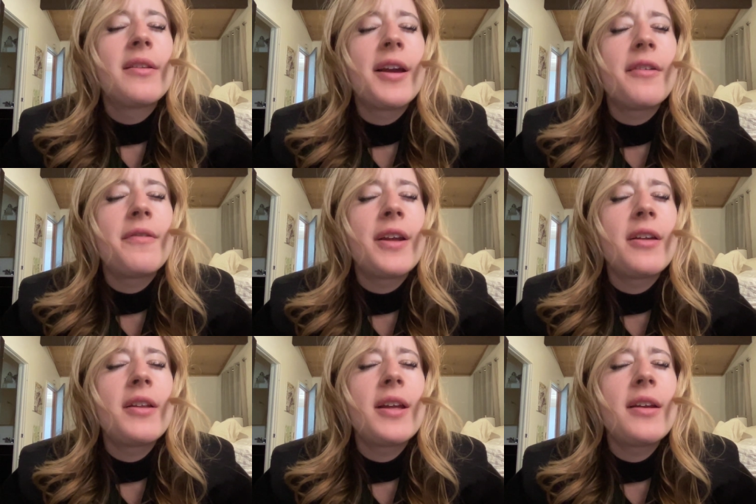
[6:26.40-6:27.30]
their
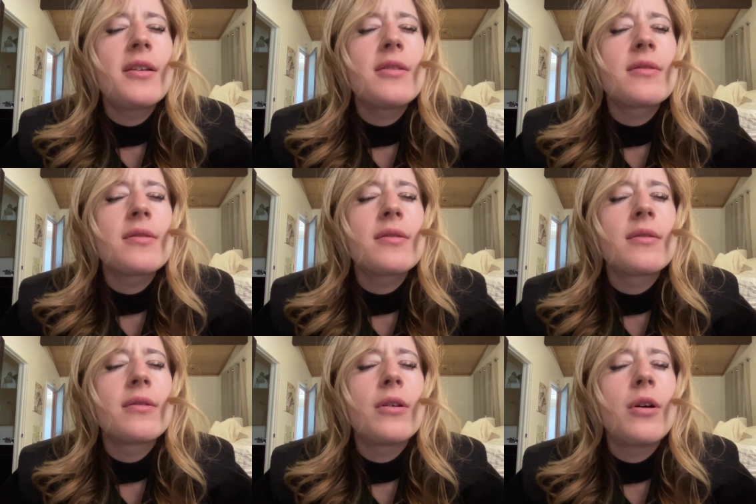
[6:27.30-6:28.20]
feelings
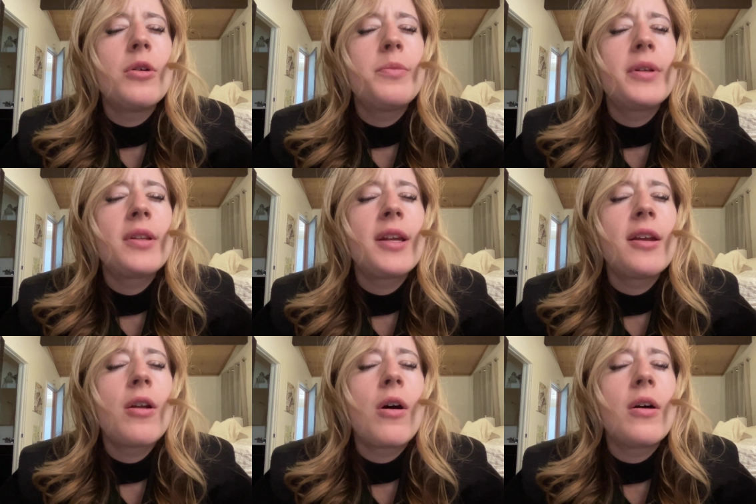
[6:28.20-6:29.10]
openly
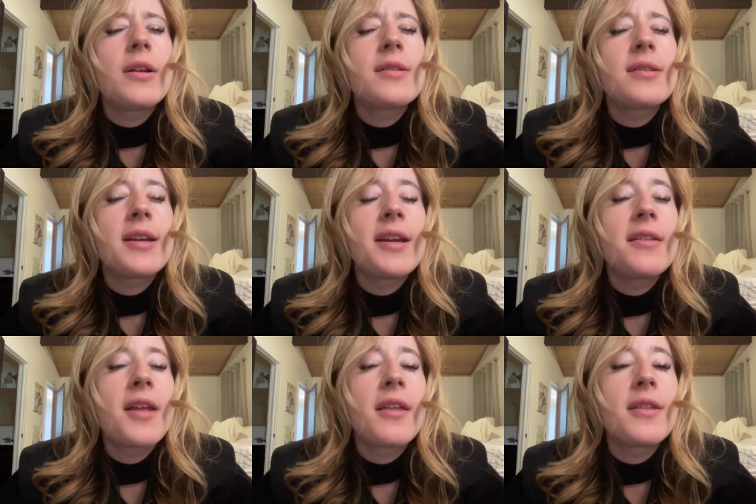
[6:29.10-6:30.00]
and honestly,
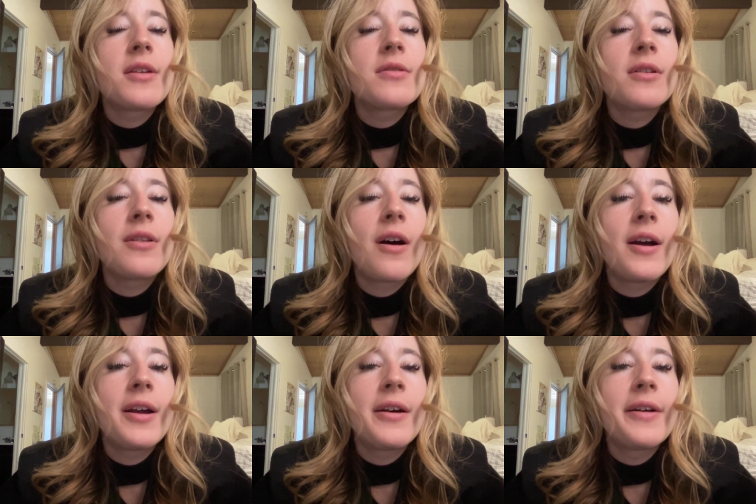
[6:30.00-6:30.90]
and that there's a
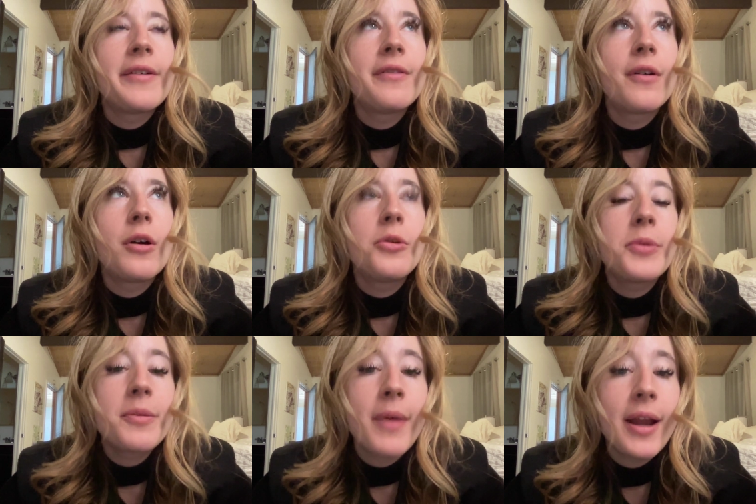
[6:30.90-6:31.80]
lot of
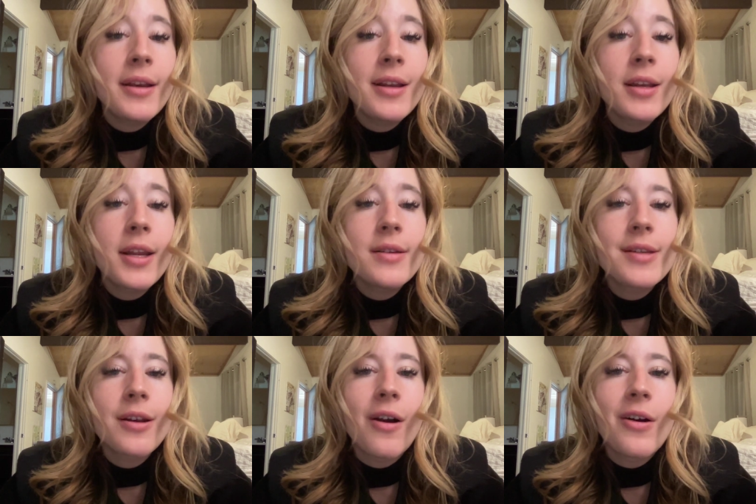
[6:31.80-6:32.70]
open mindedness
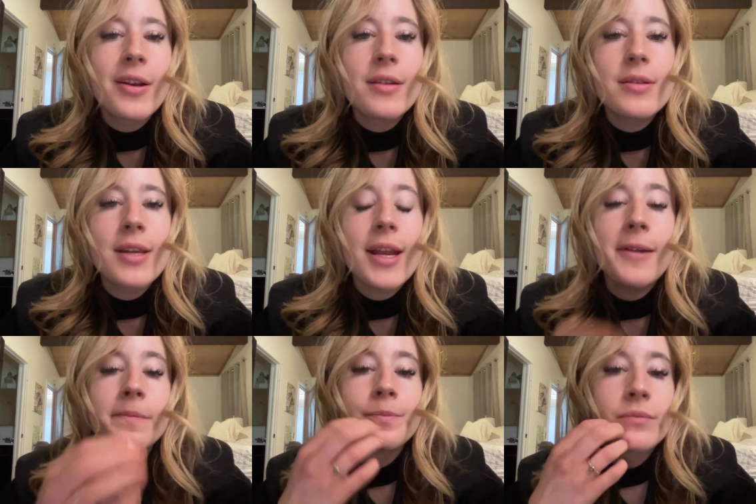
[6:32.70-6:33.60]
and
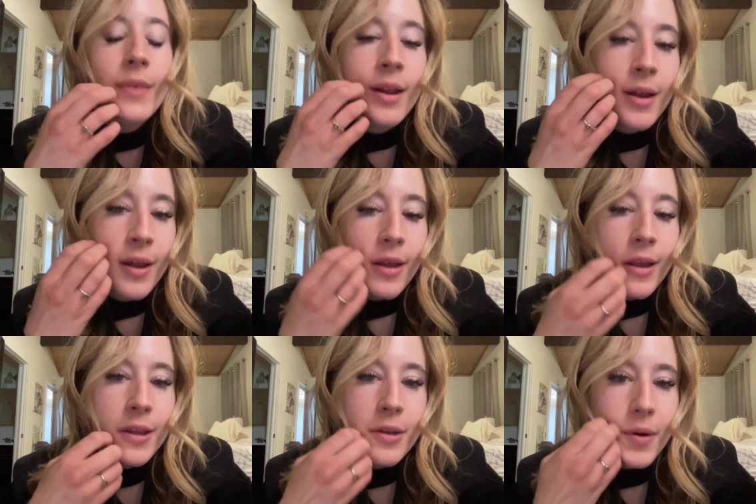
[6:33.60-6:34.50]
honesty
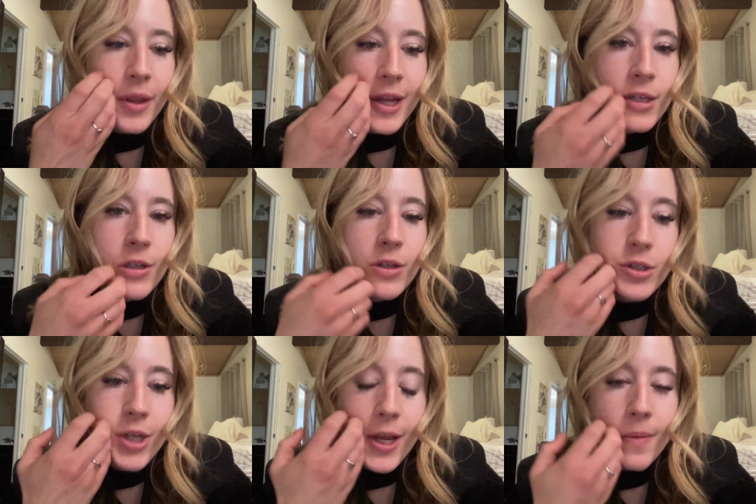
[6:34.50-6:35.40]
in the
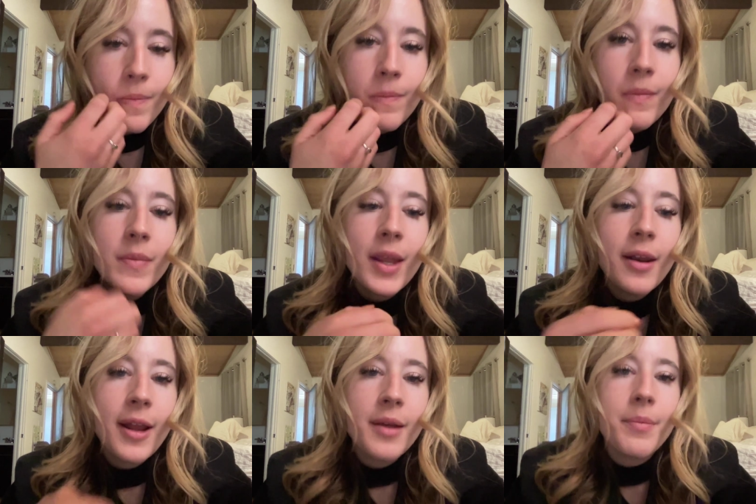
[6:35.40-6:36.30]
relationship.
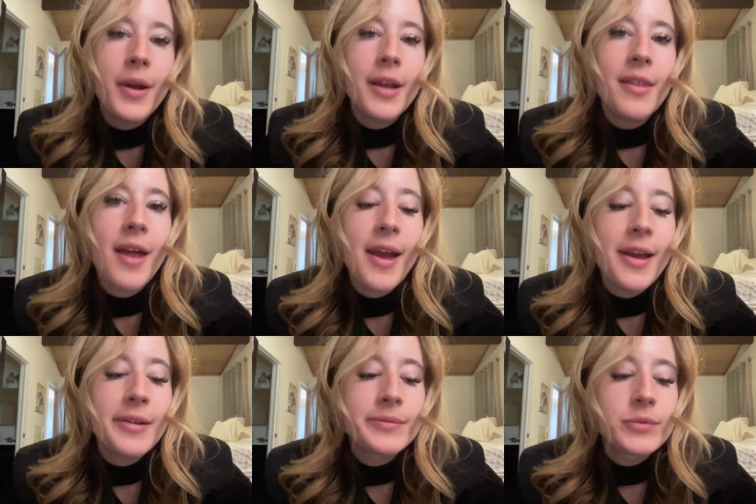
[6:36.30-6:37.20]
And I pray that